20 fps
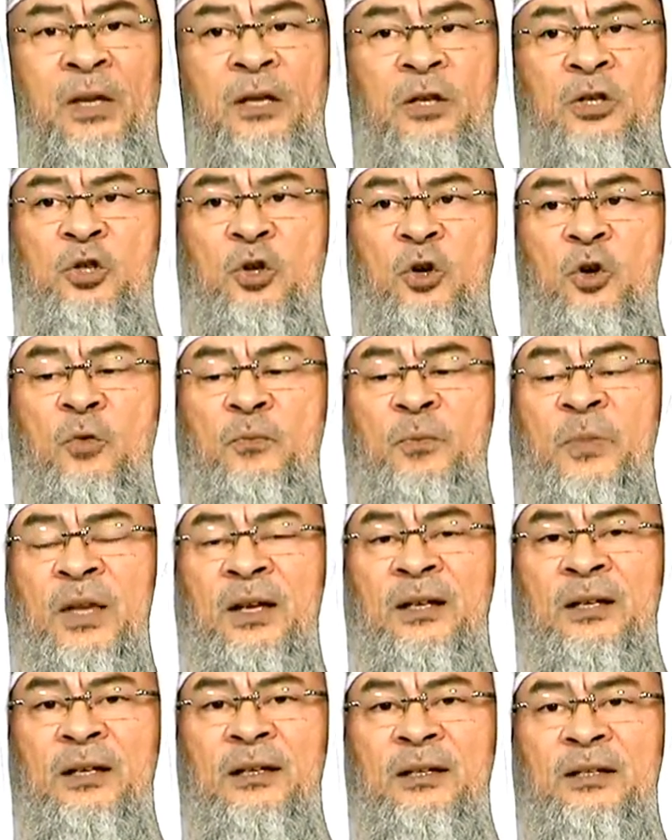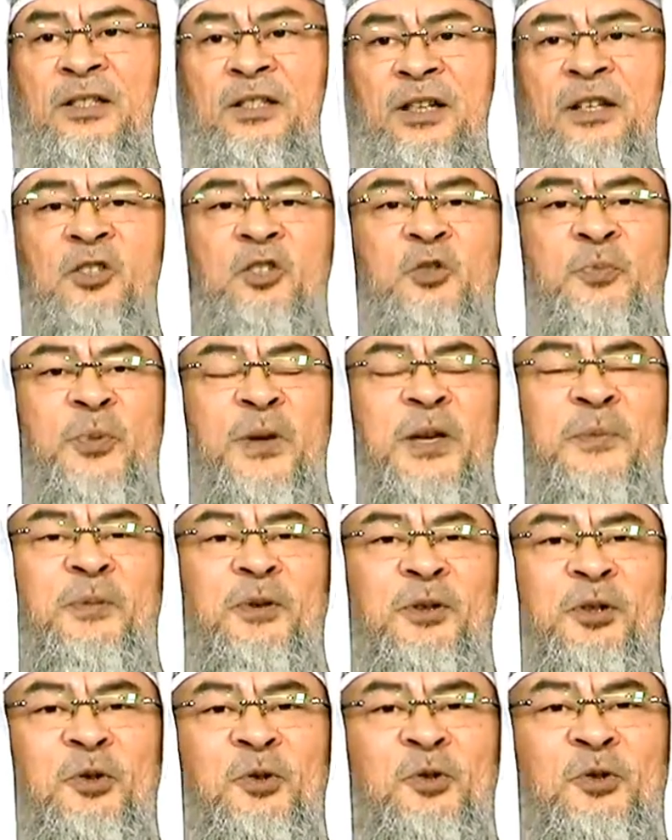So such
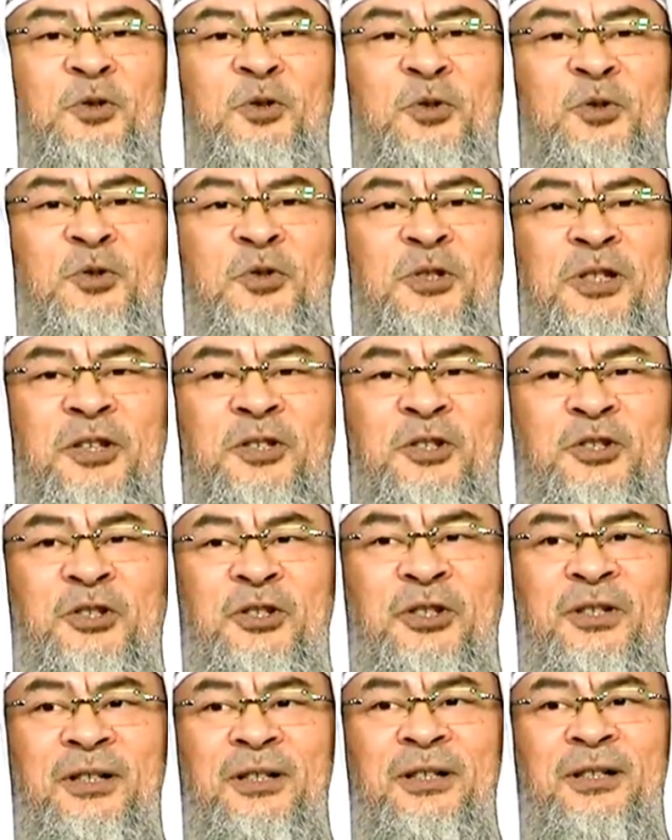people who do such